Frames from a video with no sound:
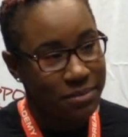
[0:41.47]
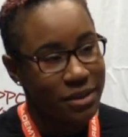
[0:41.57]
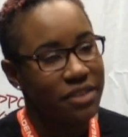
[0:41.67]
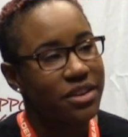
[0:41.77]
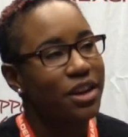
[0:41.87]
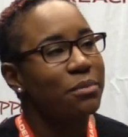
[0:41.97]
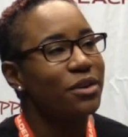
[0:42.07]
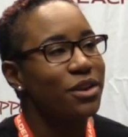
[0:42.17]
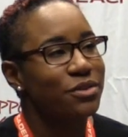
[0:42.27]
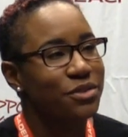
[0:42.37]
Beloved, a
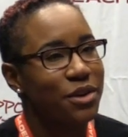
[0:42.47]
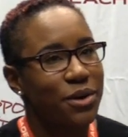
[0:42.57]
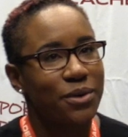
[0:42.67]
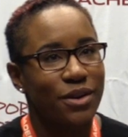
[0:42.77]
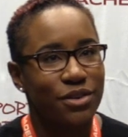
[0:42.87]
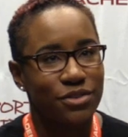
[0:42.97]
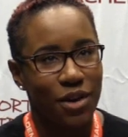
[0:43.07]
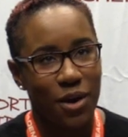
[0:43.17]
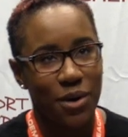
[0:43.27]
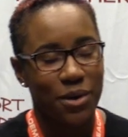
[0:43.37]
couple years ago, a
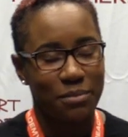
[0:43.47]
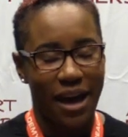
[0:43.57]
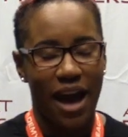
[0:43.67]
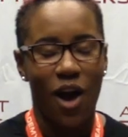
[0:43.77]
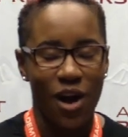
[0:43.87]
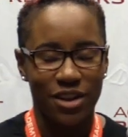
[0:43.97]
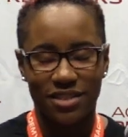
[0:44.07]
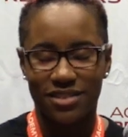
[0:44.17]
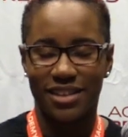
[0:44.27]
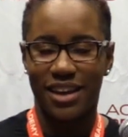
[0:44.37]
song by
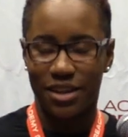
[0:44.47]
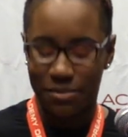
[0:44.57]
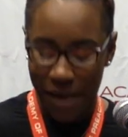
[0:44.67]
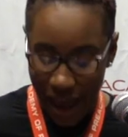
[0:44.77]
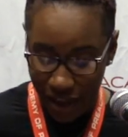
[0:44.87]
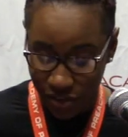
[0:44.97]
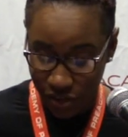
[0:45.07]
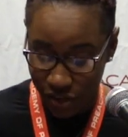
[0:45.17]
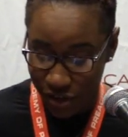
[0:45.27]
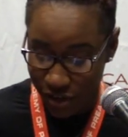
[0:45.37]
artist and
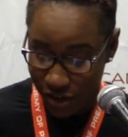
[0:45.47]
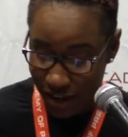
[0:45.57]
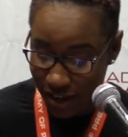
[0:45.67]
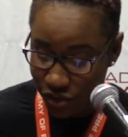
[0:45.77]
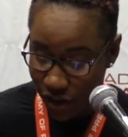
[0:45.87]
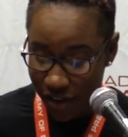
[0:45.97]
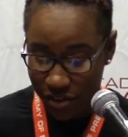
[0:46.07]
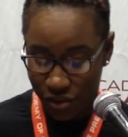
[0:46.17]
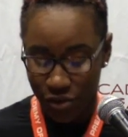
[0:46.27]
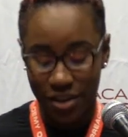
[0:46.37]
pastor
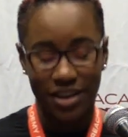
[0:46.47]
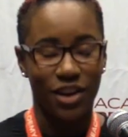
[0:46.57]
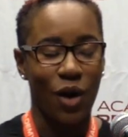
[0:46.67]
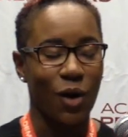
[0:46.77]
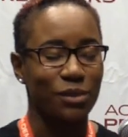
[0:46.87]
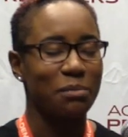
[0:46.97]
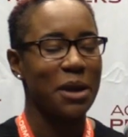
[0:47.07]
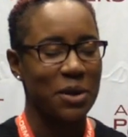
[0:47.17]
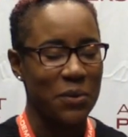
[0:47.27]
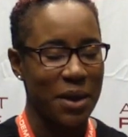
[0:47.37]
Travis Green called
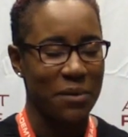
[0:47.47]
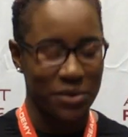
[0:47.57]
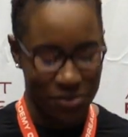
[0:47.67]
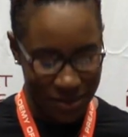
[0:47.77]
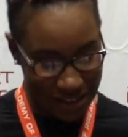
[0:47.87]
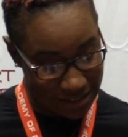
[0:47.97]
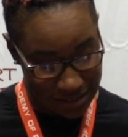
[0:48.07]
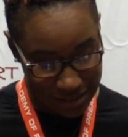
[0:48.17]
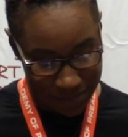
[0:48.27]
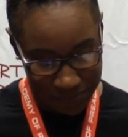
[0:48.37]
Made Away was
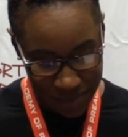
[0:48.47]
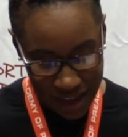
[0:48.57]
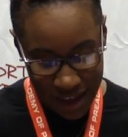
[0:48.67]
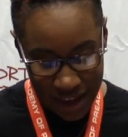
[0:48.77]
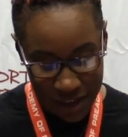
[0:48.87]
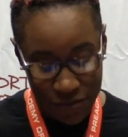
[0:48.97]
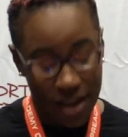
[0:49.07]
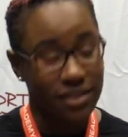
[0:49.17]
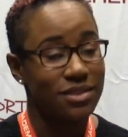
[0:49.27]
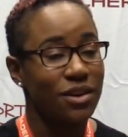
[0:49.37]
released. In
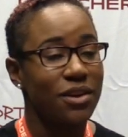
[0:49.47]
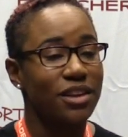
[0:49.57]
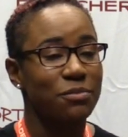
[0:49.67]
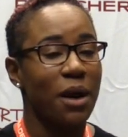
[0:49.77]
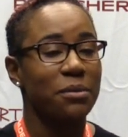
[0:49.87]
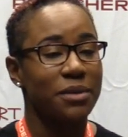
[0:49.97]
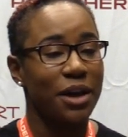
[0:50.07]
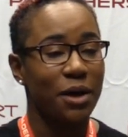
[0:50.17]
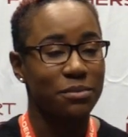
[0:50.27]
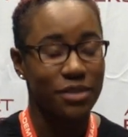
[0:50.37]
fact, this song has probably
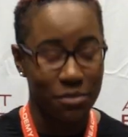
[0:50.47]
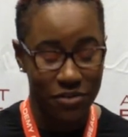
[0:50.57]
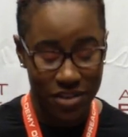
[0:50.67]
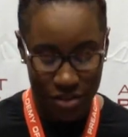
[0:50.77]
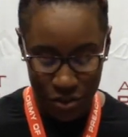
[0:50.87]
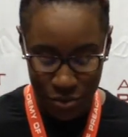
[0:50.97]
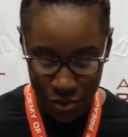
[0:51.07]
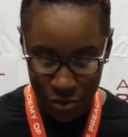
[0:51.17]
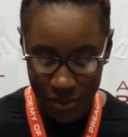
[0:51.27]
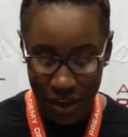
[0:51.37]
helped some of us in the
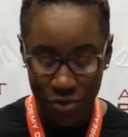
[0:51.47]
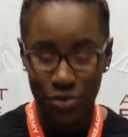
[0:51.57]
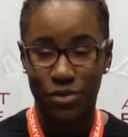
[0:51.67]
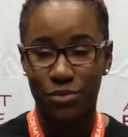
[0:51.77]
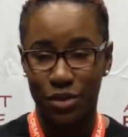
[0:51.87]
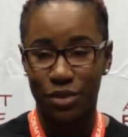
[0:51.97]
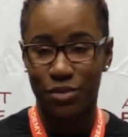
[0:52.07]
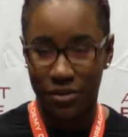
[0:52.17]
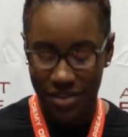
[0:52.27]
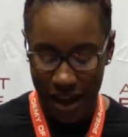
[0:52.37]
room get through some really
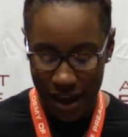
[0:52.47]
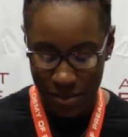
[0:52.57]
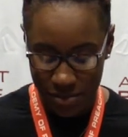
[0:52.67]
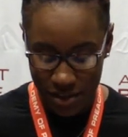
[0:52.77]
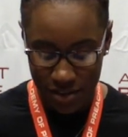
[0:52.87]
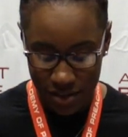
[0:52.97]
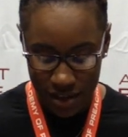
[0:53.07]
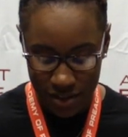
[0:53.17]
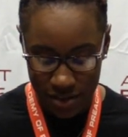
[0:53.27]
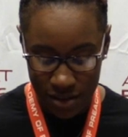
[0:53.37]
rough times since
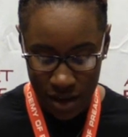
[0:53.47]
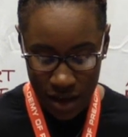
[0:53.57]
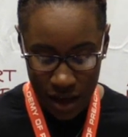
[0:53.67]
its